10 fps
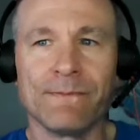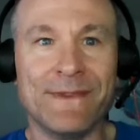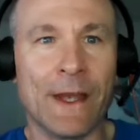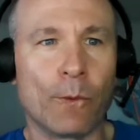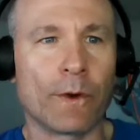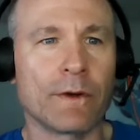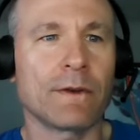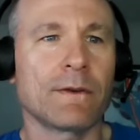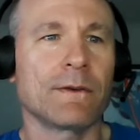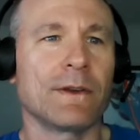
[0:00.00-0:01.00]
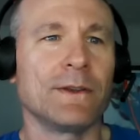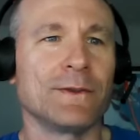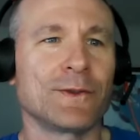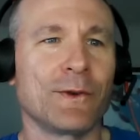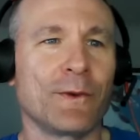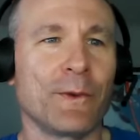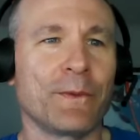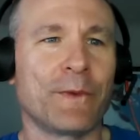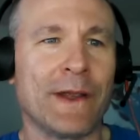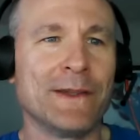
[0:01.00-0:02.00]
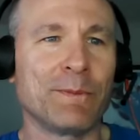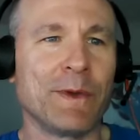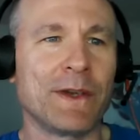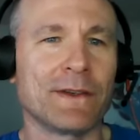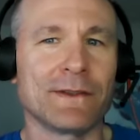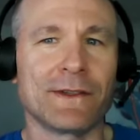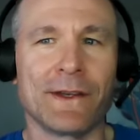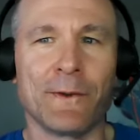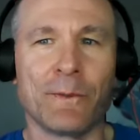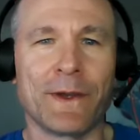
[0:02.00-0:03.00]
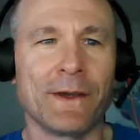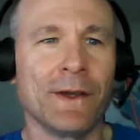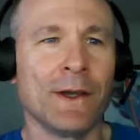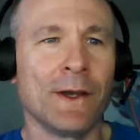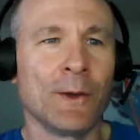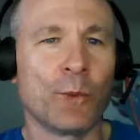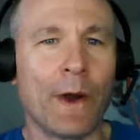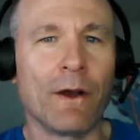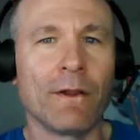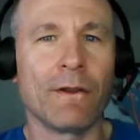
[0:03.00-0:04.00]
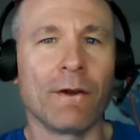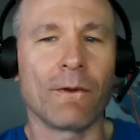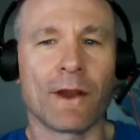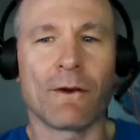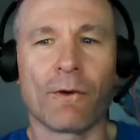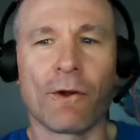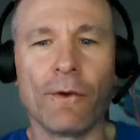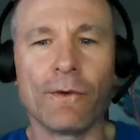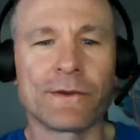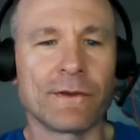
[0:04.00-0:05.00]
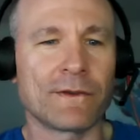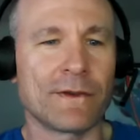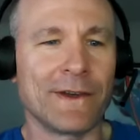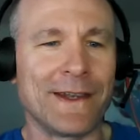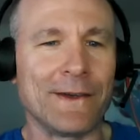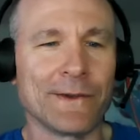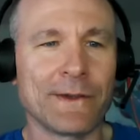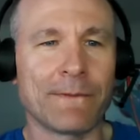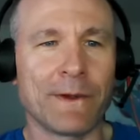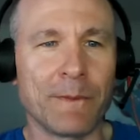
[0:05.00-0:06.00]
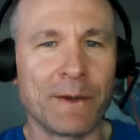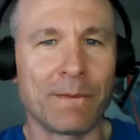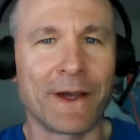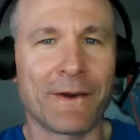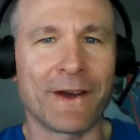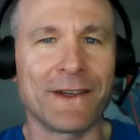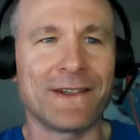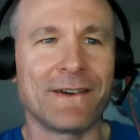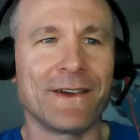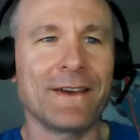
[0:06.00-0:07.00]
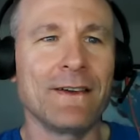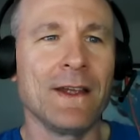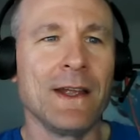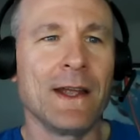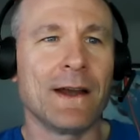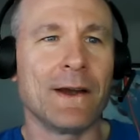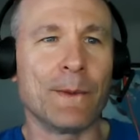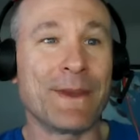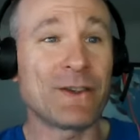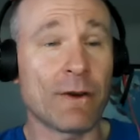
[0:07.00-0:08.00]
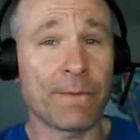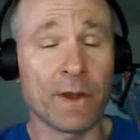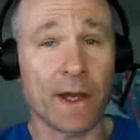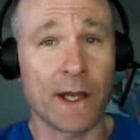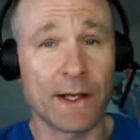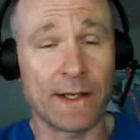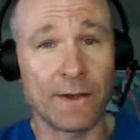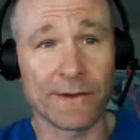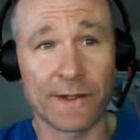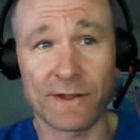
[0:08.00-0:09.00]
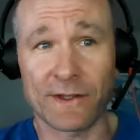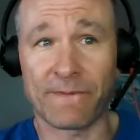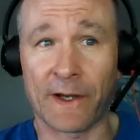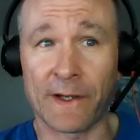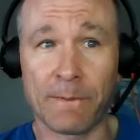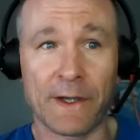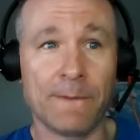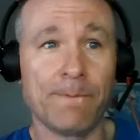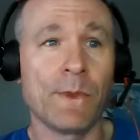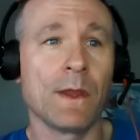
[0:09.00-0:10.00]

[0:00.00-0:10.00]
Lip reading: network and circle of friends because they know me well and know that I'll close on certain deals if they meet my criteria. These are often the kind of deals that just find me